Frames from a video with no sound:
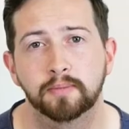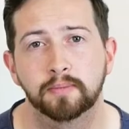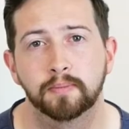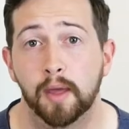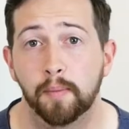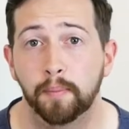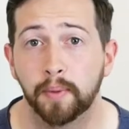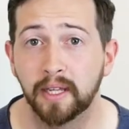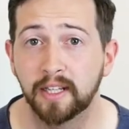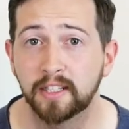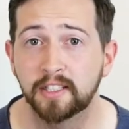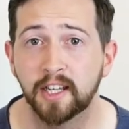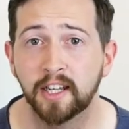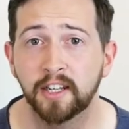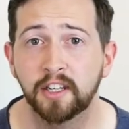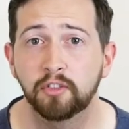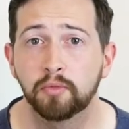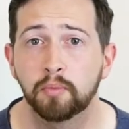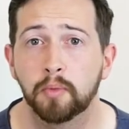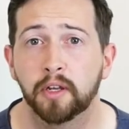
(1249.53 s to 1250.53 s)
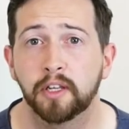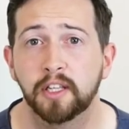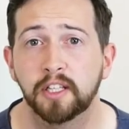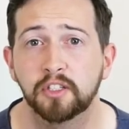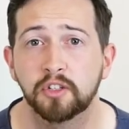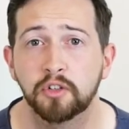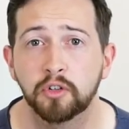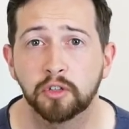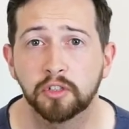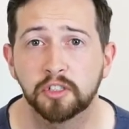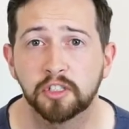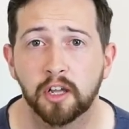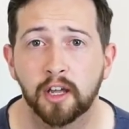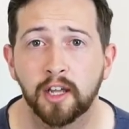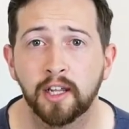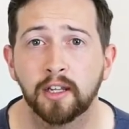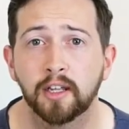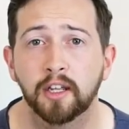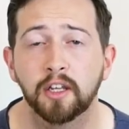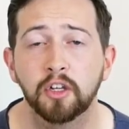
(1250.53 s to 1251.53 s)
That being said, if money is not
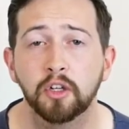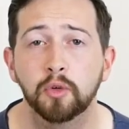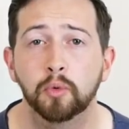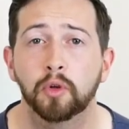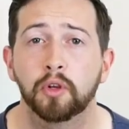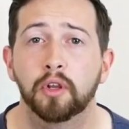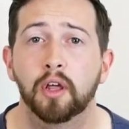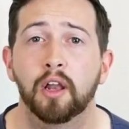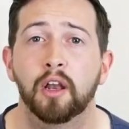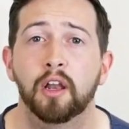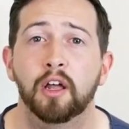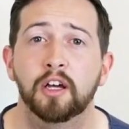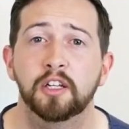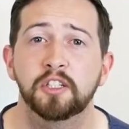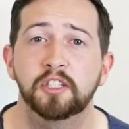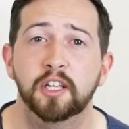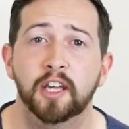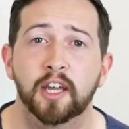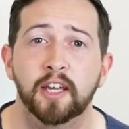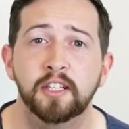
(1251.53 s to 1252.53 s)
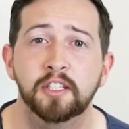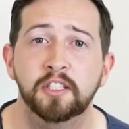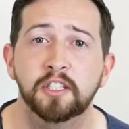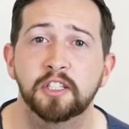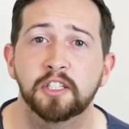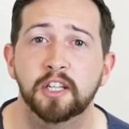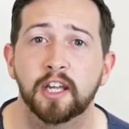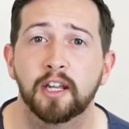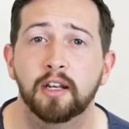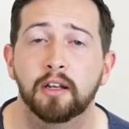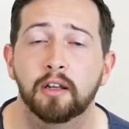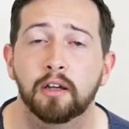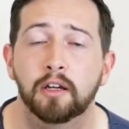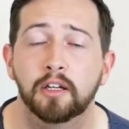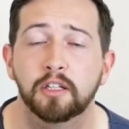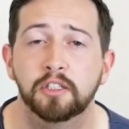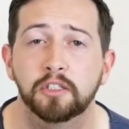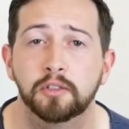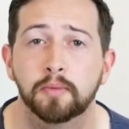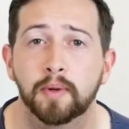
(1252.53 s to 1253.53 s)
tight and you want a large case to take
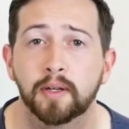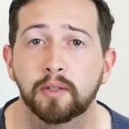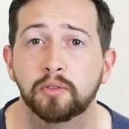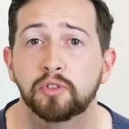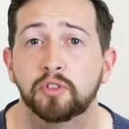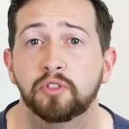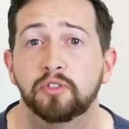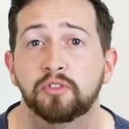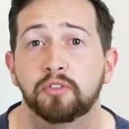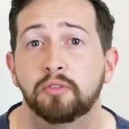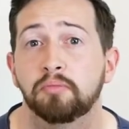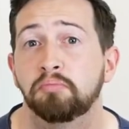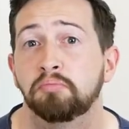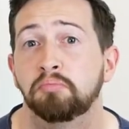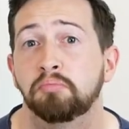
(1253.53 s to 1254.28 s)
large amounts of